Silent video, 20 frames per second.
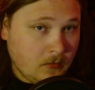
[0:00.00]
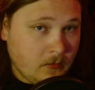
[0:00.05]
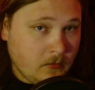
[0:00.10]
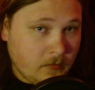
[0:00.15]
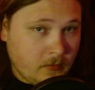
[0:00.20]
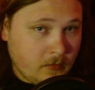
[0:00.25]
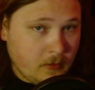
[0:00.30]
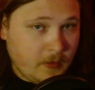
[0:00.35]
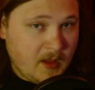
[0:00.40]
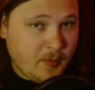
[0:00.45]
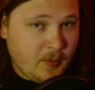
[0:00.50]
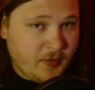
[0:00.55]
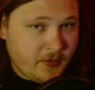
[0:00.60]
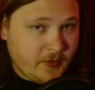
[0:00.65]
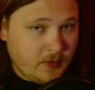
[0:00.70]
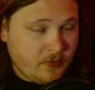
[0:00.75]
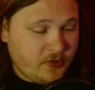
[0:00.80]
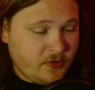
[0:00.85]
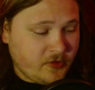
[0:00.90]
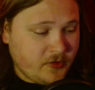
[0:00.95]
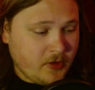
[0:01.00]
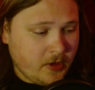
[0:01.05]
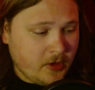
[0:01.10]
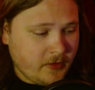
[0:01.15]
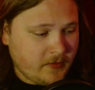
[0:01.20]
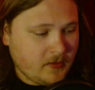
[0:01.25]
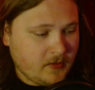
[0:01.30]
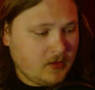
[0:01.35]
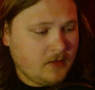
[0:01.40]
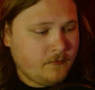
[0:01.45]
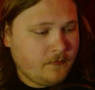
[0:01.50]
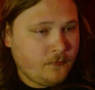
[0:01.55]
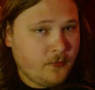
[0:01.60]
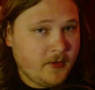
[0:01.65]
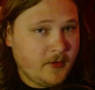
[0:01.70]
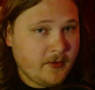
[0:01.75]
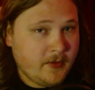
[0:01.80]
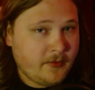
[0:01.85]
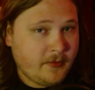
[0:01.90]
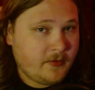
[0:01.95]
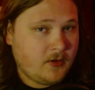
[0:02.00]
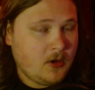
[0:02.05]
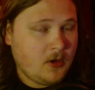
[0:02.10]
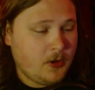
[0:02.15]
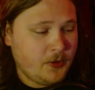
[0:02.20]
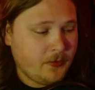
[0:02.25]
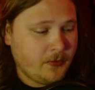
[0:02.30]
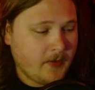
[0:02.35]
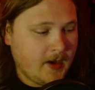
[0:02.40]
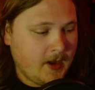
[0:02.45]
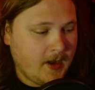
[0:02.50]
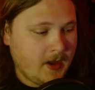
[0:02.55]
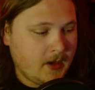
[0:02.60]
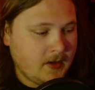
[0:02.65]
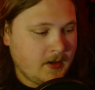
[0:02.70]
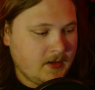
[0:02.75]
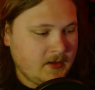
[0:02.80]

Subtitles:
So the episode starts off with Conrad.